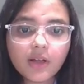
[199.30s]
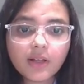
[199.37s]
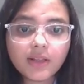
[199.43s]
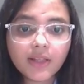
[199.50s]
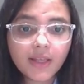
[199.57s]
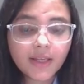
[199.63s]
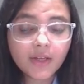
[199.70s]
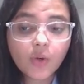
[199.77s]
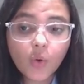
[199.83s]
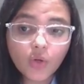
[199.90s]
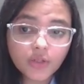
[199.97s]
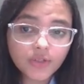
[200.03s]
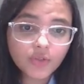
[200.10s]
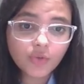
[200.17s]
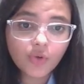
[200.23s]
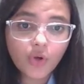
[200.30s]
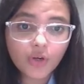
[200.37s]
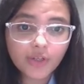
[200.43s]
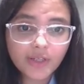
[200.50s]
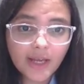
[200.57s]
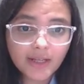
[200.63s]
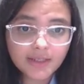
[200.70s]
They can also
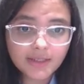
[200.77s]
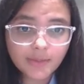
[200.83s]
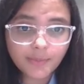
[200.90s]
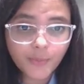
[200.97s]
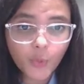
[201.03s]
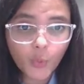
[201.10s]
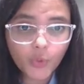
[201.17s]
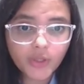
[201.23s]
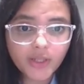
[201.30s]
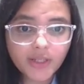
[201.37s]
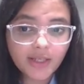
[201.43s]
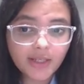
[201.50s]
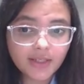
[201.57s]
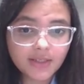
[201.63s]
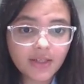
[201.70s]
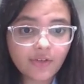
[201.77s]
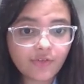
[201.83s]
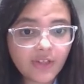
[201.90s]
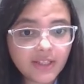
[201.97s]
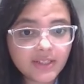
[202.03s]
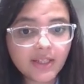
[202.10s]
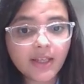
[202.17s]
contact support in case they are
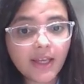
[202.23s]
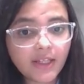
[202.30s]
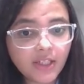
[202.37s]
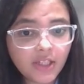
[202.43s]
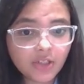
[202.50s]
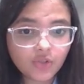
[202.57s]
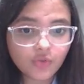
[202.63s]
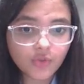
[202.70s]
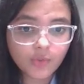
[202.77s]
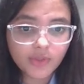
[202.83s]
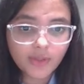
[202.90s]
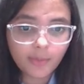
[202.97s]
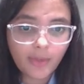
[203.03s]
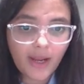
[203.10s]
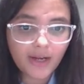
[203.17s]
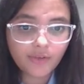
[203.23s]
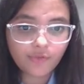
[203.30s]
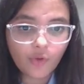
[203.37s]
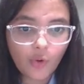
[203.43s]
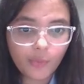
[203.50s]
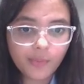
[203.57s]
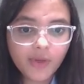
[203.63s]
facing any issues with the
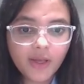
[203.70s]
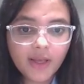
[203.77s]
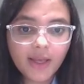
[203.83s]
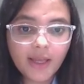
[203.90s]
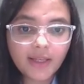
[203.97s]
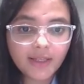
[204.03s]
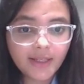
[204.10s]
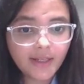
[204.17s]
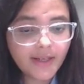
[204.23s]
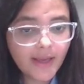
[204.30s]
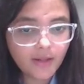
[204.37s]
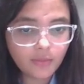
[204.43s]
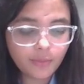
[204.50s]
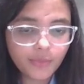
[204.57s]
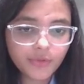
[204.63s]
platform and need help.